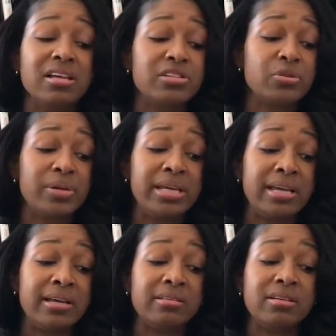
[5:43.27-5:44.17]
So
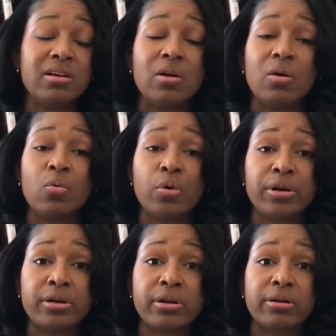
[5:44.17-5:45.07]
again, what
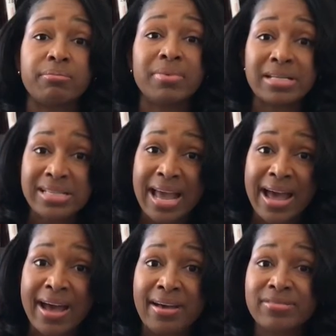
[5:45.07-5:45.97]
are your
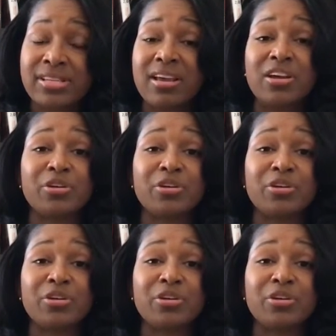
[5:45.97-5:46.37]
must-haves,